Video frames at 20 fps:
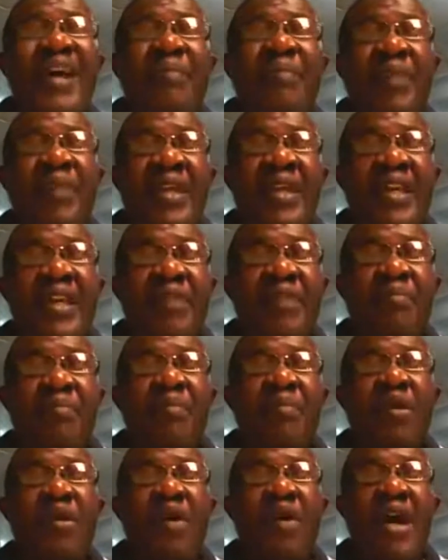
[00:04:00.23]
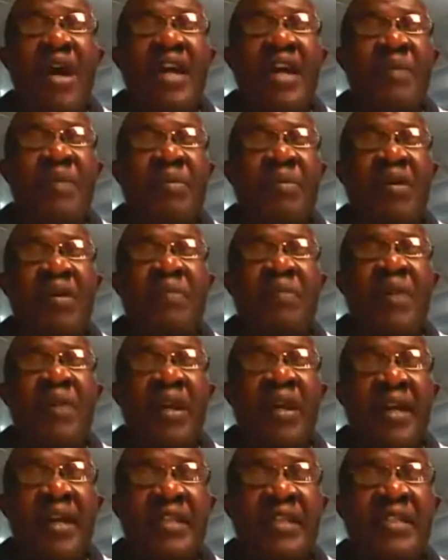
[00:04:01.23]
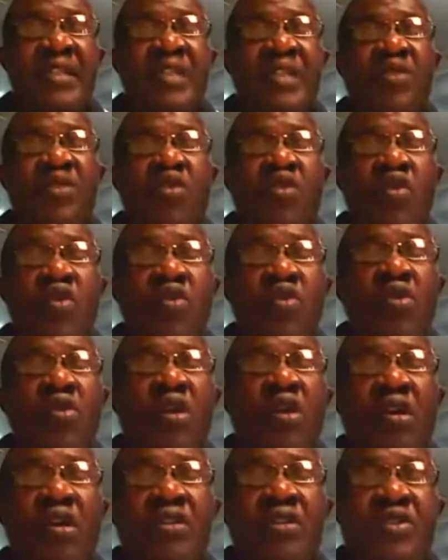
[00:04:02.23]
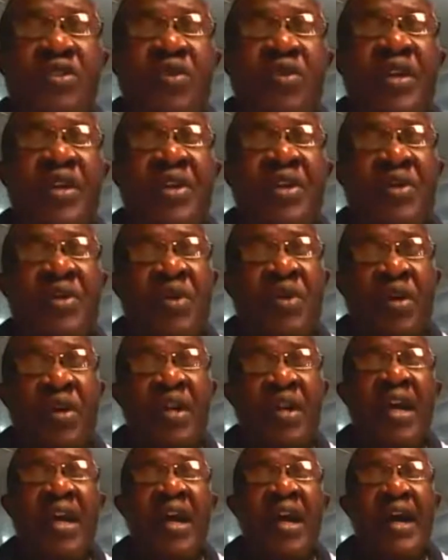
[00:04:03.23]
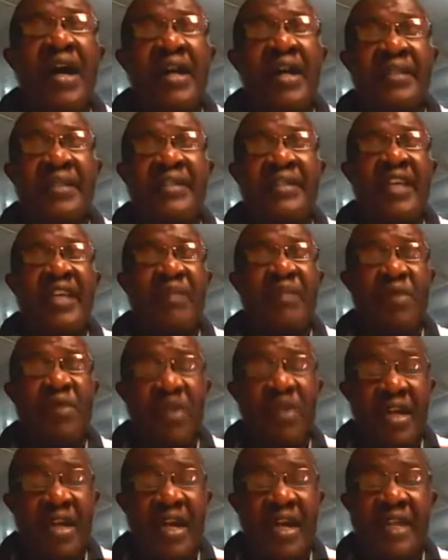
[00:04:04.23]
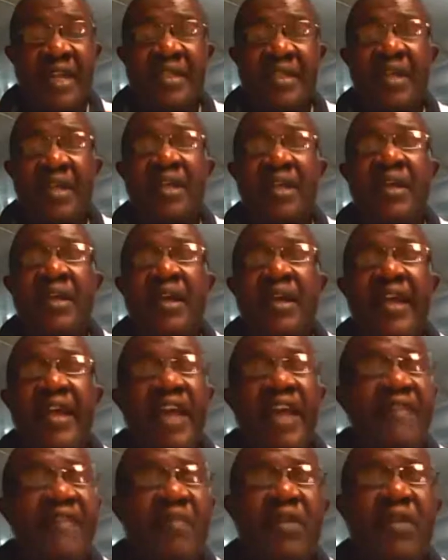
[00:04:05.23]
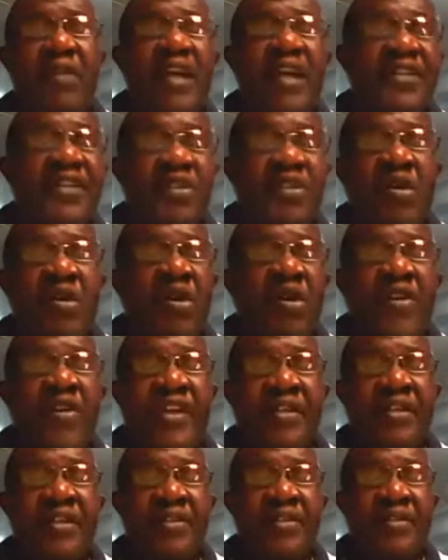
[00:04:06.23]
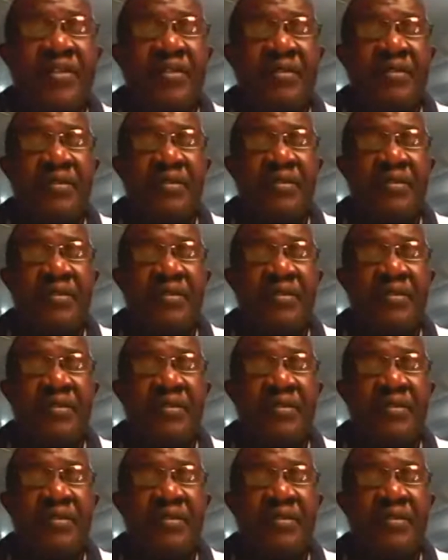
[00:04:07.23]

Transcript: We are bringing more and more broadcasters who will also in turn, as they broadcast, everybody has his own audience.